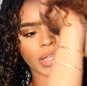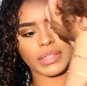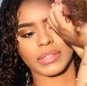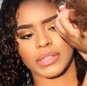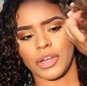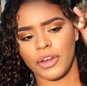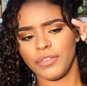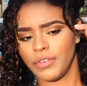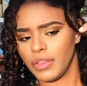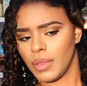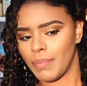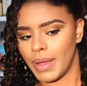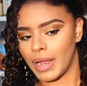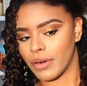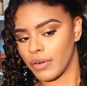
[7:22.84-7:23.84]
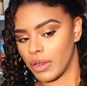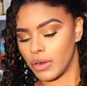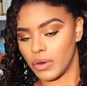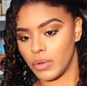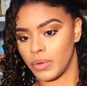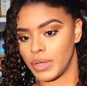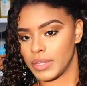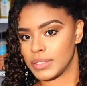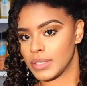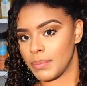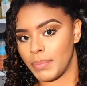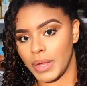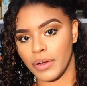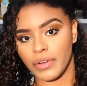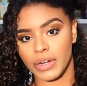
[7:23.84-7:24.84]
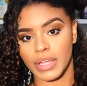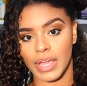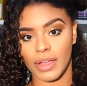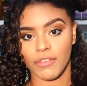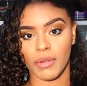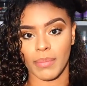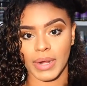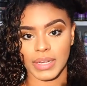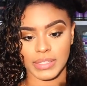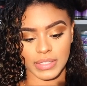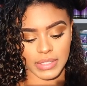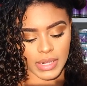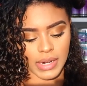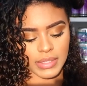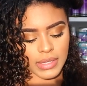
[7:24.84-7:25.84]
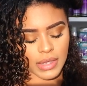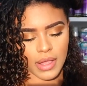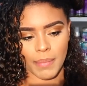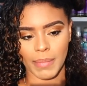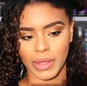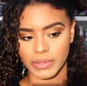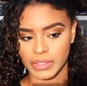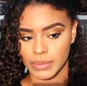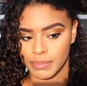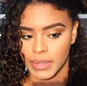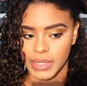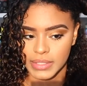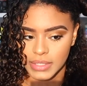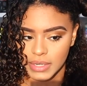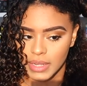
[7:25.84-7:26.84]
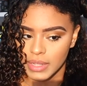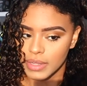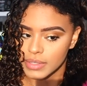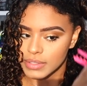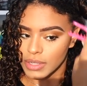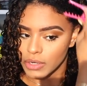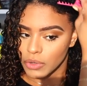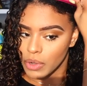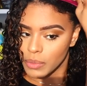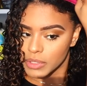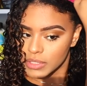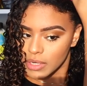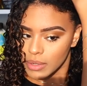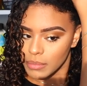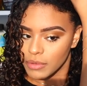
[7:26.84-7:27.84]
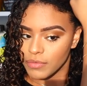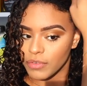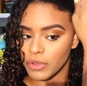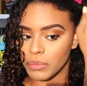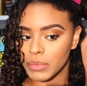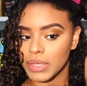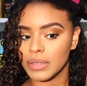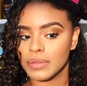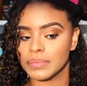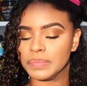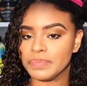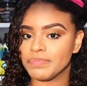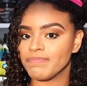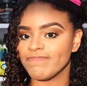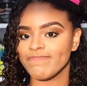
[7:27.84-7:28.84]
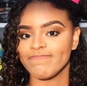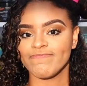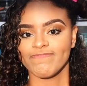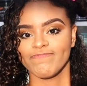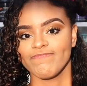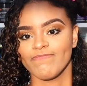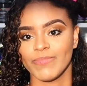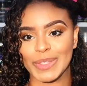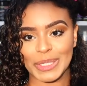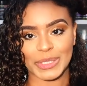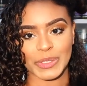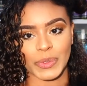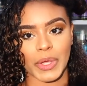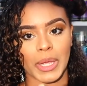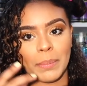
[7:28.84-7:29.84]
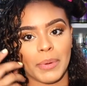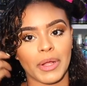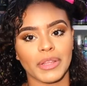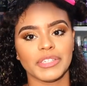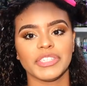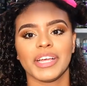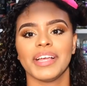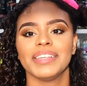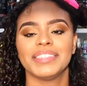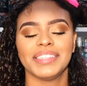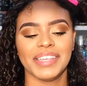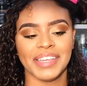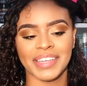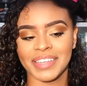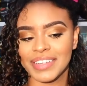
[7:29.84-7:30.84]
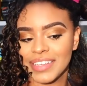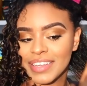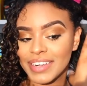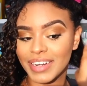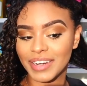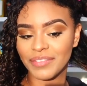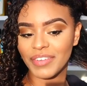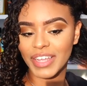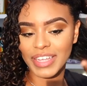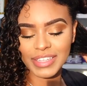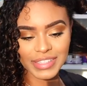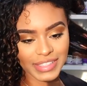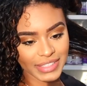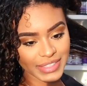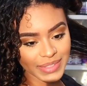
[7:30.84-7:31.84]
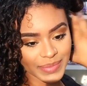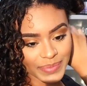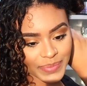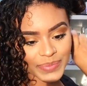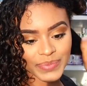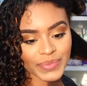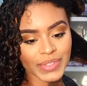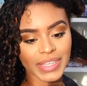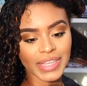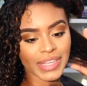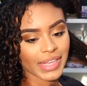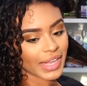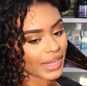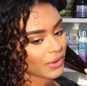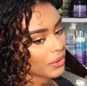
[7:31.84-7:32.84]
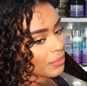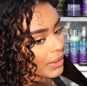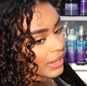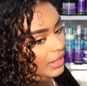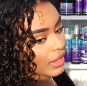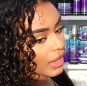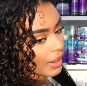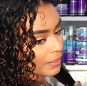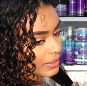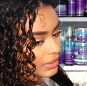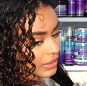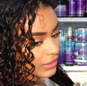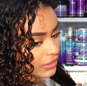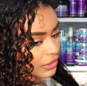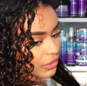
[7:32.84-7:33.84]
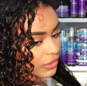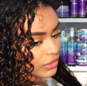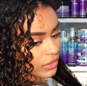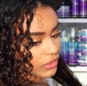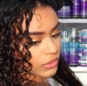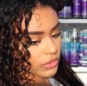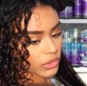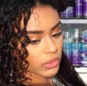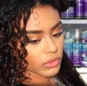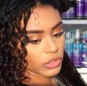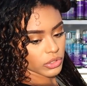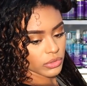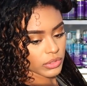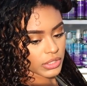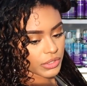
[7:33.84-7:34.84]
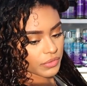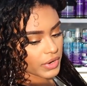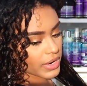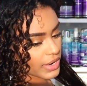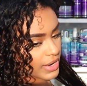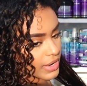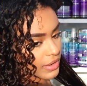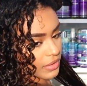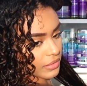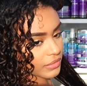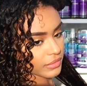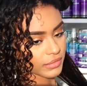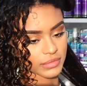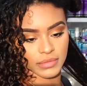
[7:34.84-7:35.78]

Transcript: Sorry for the background noise. Apparently everybody decided to come out to play today because they know I was going to be filming. So I apologize in advance. Oh my god, but these curls look so juicy right now.